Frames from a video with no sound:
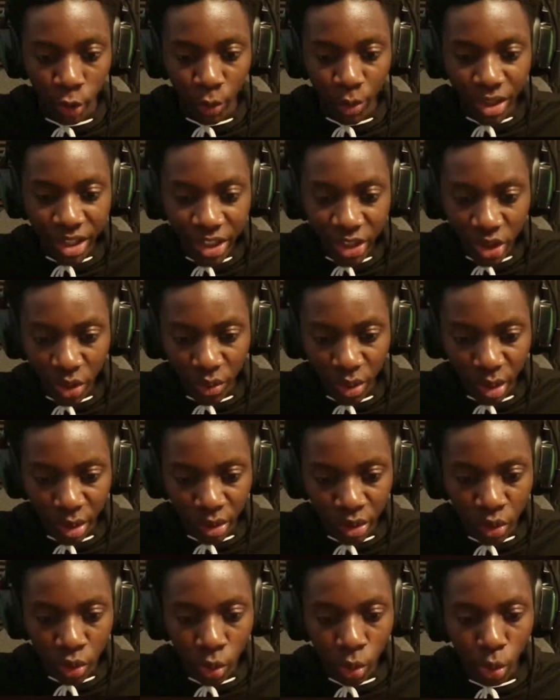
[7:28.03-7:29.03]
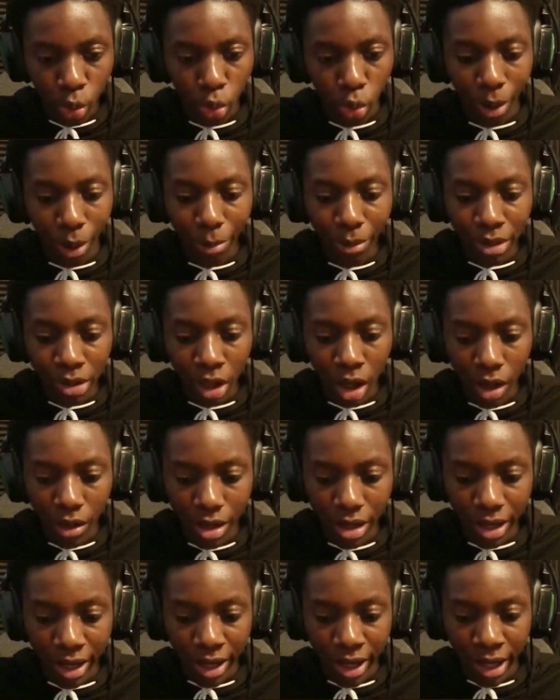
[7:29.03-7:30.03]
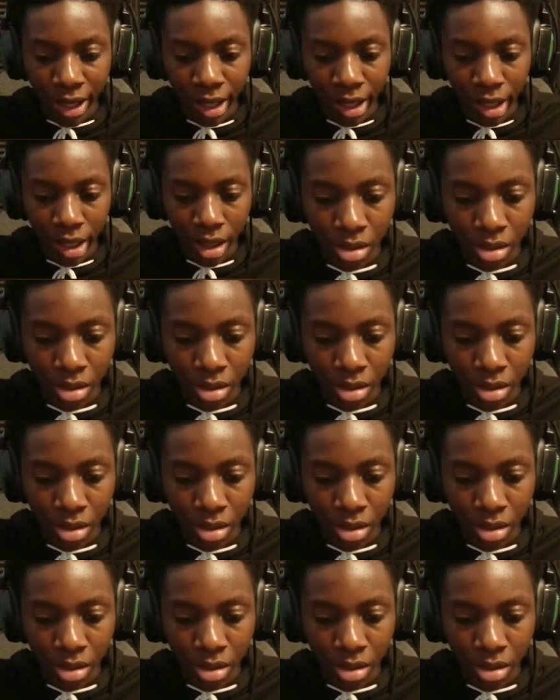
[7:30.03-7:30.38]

greens over there too. I miss all of that.